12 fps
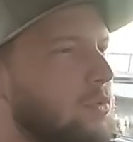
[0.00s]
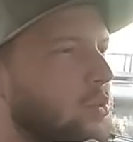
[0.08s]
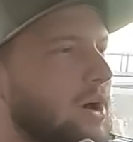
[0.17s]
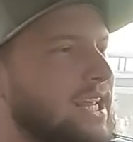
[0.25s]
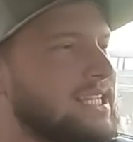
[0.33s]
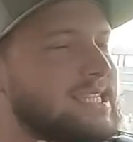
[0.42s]

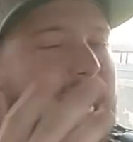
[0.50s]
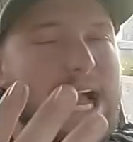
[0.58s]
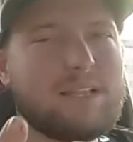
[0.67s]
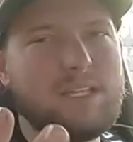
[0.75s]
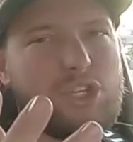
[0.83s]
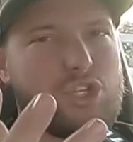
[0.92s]
what
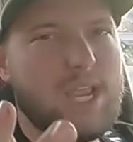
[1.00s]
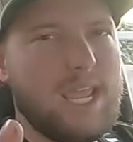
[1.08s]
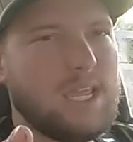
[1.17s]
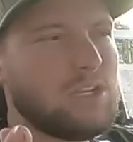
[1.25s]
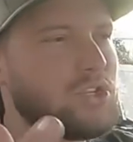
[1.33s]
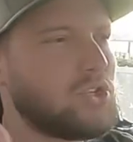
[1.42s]
exactly
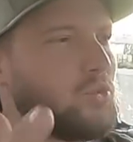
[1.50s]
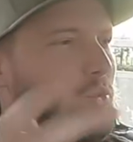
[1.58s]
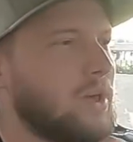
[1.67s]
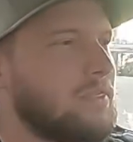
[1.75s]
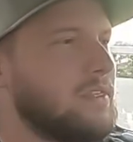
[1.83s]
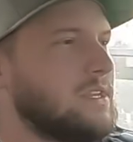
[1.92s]
changed
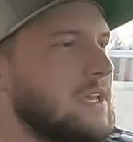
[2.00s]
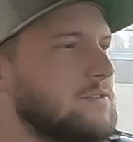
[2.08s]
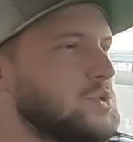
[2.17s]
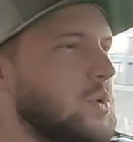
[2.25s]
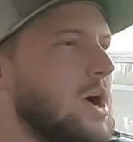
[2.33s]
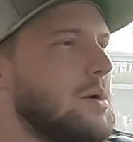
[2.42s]
with the
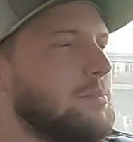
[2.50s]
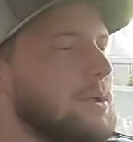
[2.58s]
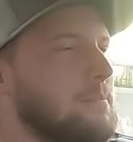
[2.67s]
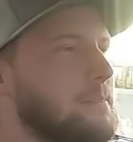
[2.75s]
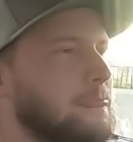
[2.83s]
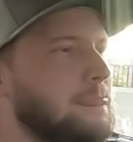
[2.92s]
diff swap.
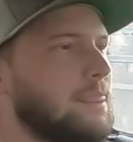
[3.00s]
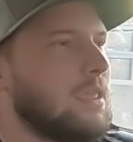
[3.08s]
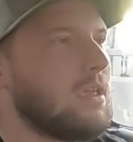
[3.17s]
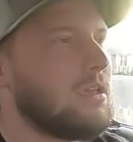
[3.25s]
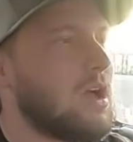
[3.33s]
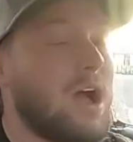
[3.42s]

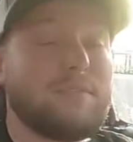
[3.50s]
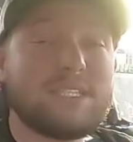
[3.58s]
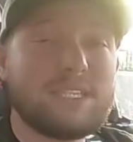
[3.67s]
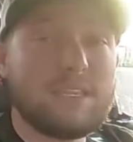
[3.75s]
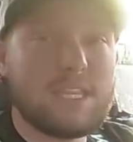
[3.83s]
Obviously